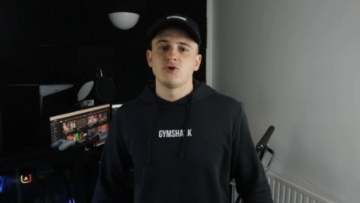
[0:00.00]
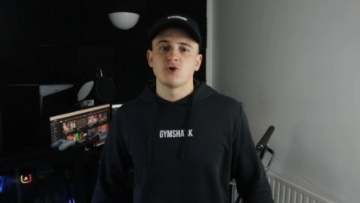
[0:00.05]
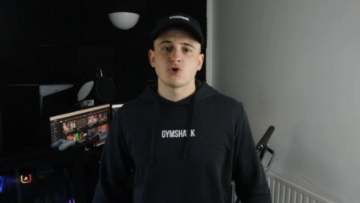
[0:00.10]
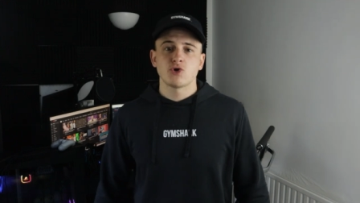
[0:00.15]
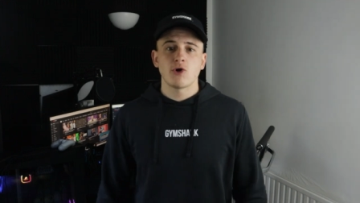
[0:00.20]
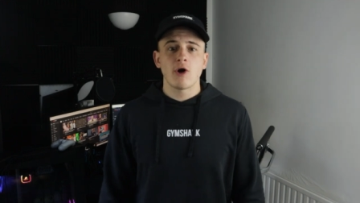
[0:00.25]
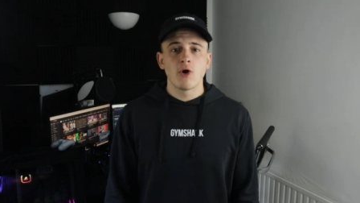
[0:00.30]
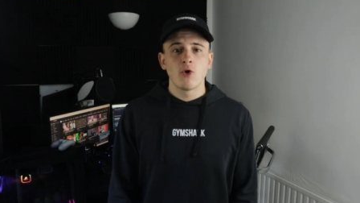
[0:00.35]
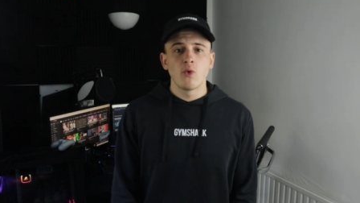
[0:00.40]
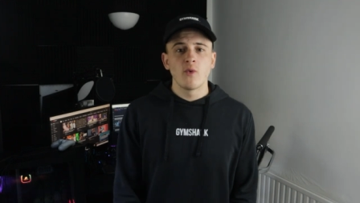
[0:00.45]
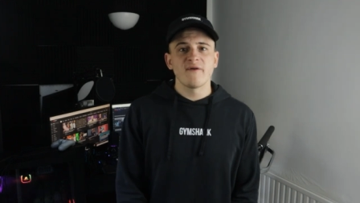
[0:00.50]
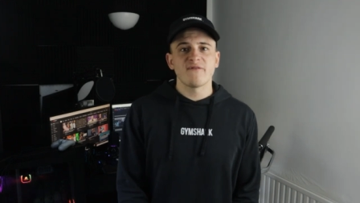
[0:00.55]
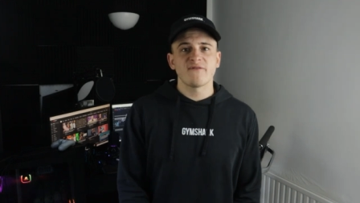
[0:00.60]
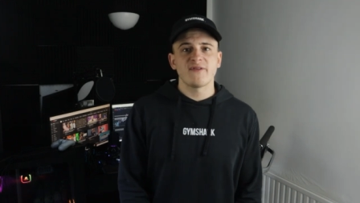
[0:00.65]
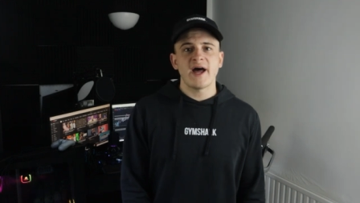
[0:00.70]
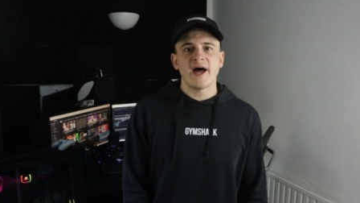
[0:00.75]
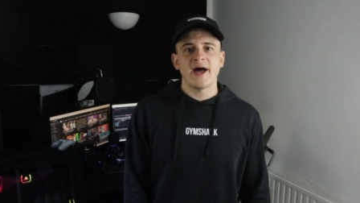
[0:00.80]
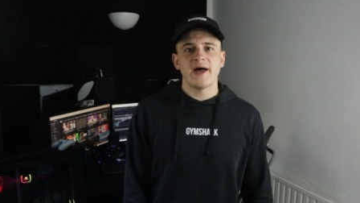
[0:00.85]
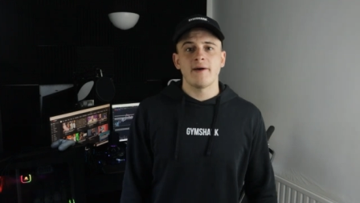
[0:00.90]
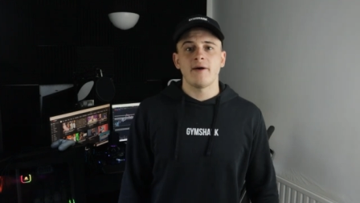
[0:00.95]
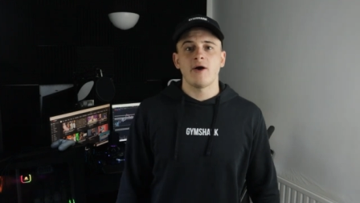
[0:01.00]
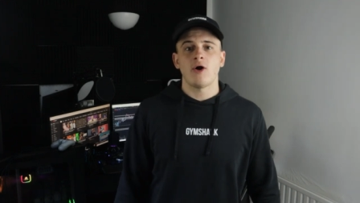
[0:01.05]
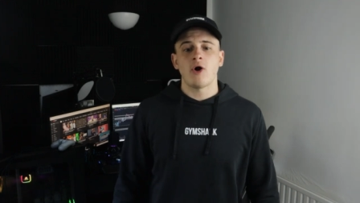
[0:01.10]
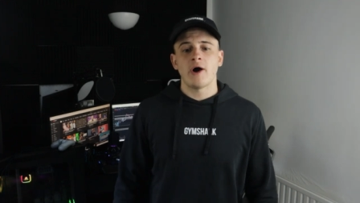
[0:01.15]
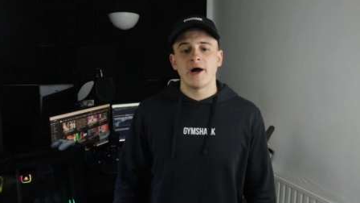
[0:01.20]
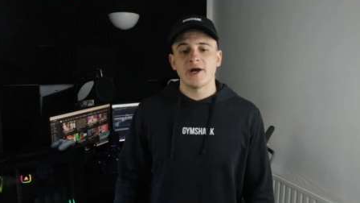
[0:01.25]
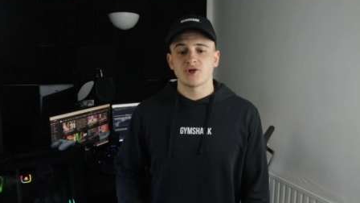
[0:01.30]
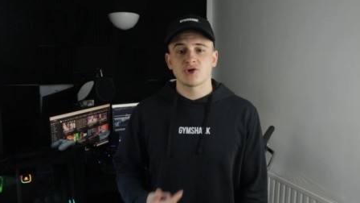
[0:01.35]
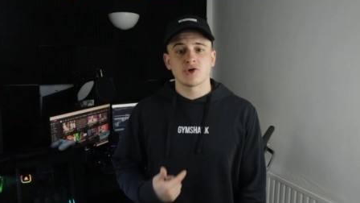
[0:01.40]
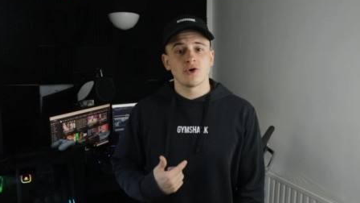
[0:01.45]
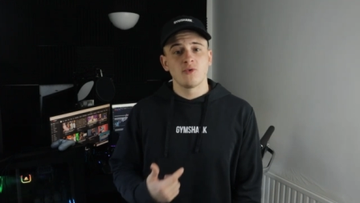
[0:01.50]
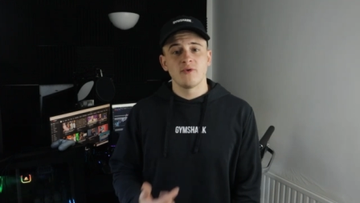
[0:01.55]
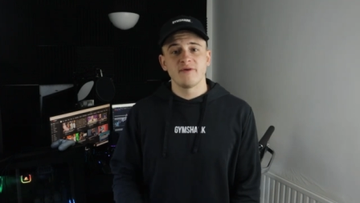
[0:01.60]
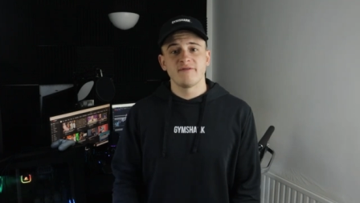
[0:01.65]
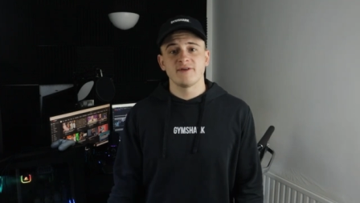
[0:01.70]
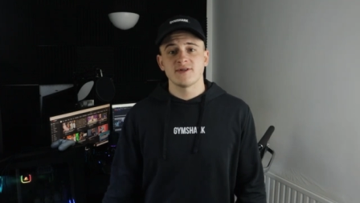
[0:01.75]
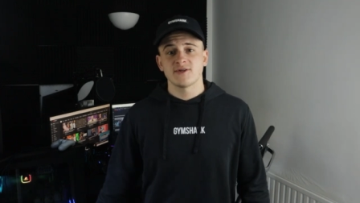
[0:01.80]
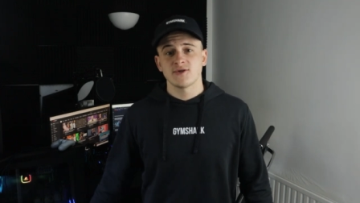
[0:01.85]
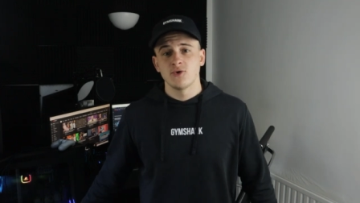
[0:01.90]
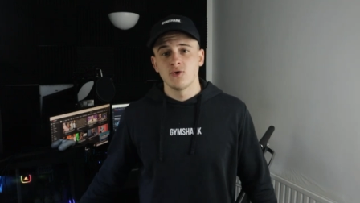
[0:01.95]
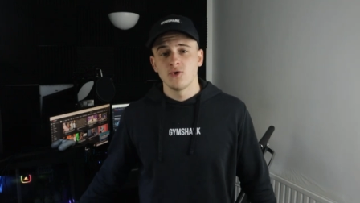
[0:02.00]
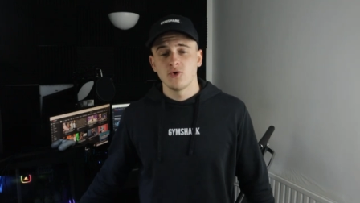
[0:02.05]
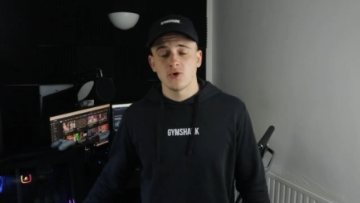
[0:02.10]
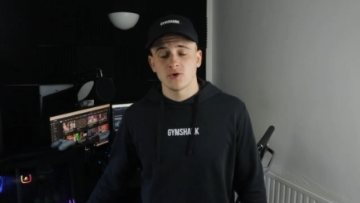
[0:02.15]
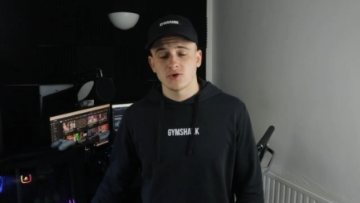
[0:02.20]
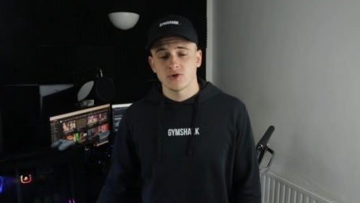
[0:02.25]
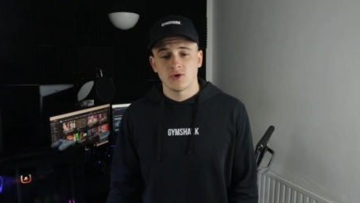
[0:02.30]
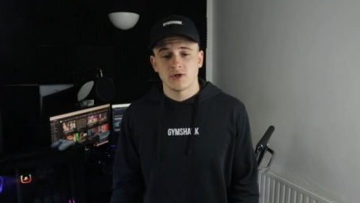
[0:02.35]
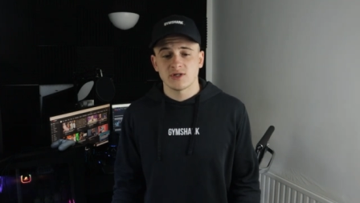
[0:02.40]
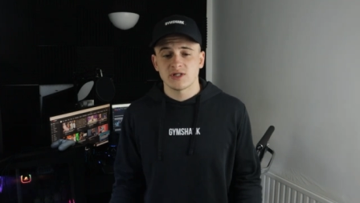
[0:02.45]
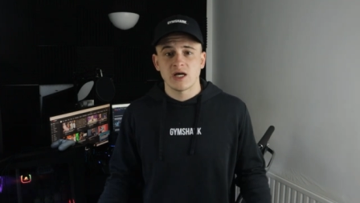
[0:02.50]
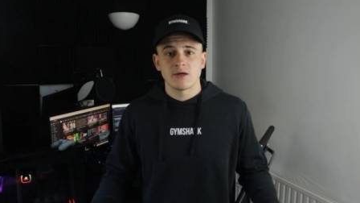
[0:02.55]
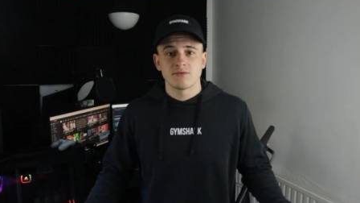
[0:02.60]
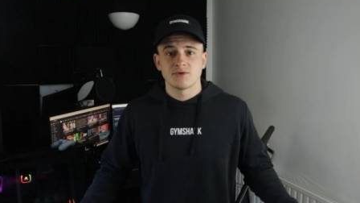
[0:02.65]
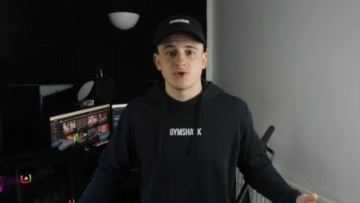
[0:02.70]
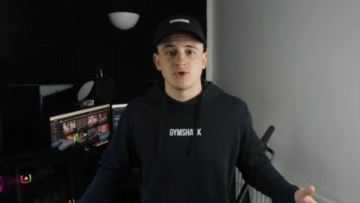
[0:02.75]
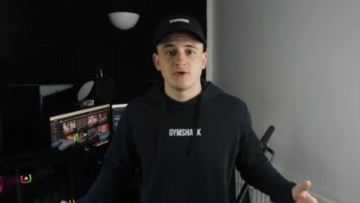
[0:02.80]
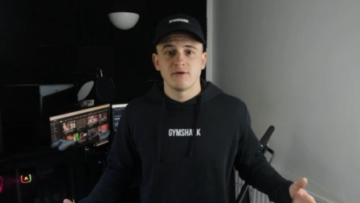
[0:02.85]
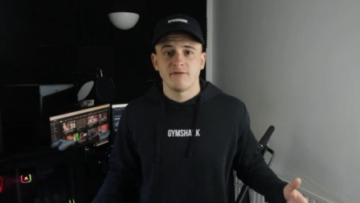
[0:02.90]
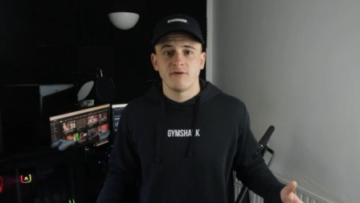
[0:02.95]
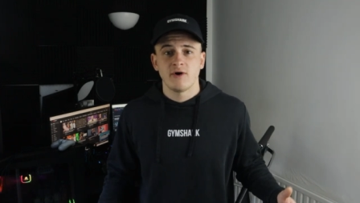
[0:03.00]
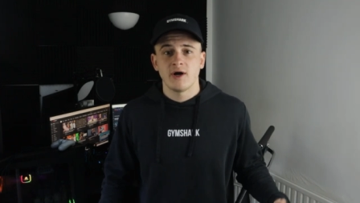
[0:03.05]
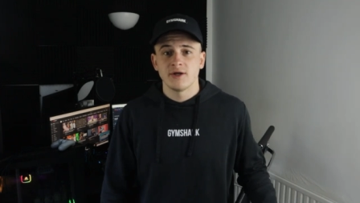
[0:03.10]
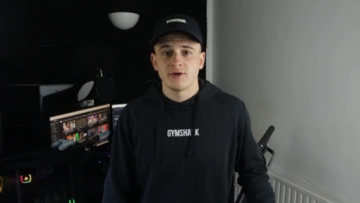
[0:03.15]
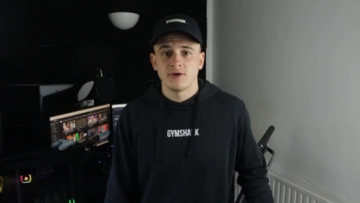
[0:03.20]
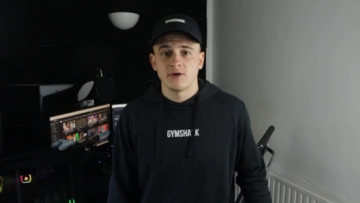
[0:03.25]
you struggle with that I struggle with it too, so that's absolutely fine.